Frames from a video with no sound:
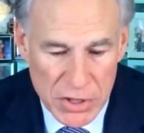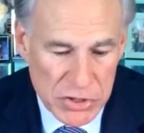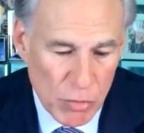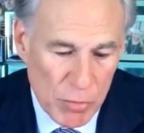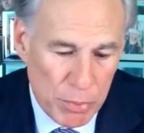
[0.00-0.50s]

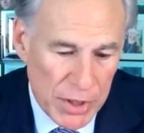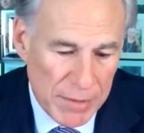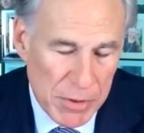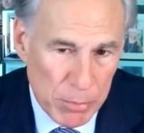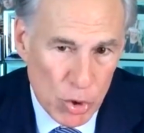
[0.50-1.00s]
So we're putting
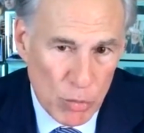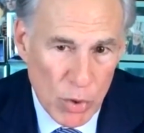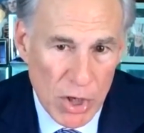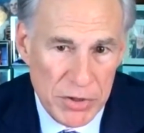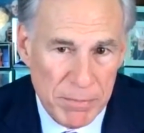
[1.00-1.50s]
up the border
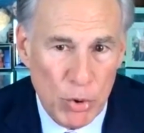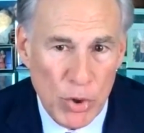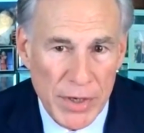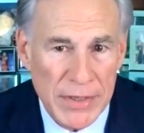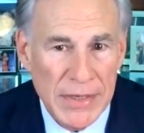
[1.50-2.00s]
wall,
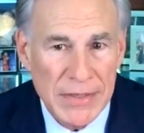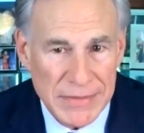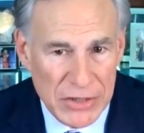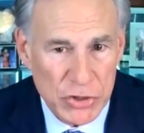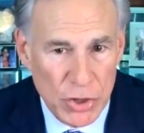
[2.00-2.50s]
deploying
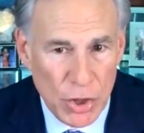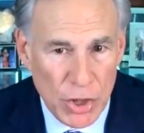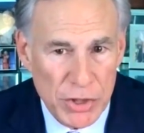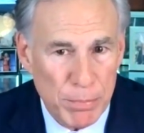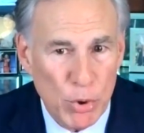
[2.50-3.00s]
National
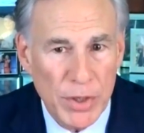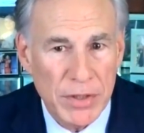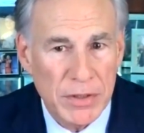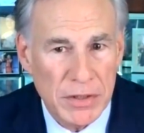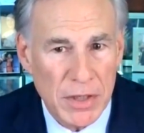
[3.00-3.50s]
Guard,
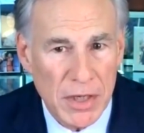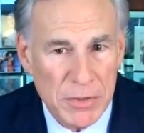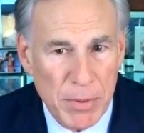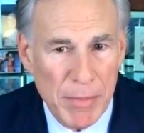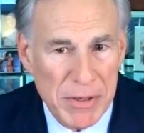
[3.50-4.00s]
deploying
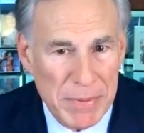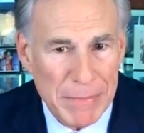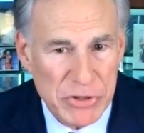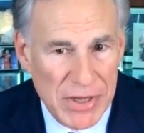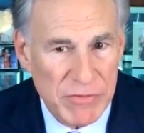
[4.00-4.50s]
Department of
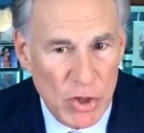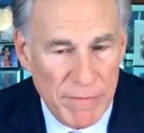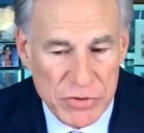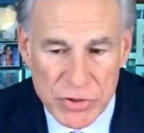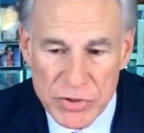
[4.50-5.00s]
Public Safety
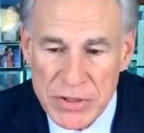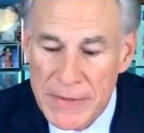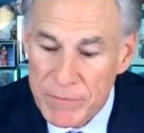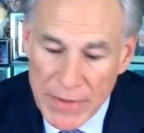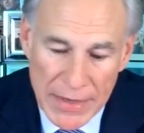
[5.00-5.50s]
officers.
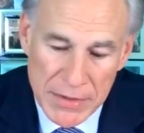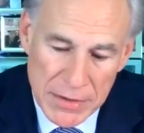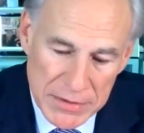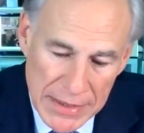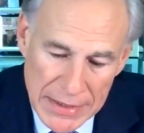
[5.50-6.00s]

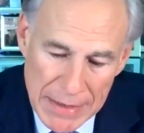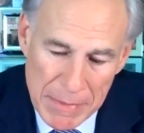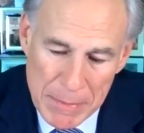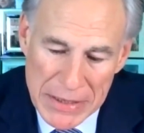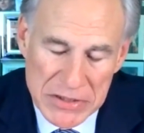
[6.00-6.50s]
And Dana, I'm
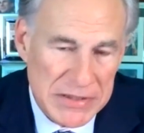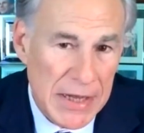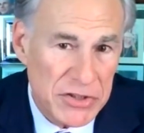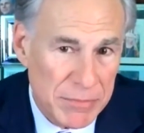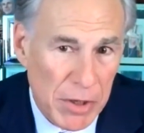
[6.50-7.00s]
about to
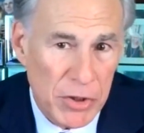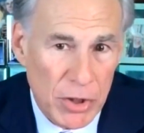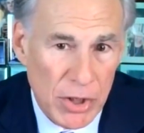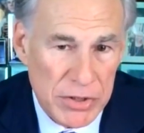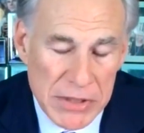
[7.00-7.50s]
sign some other
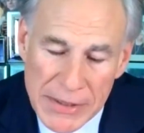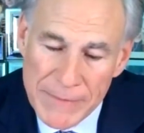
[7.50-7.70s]
laws.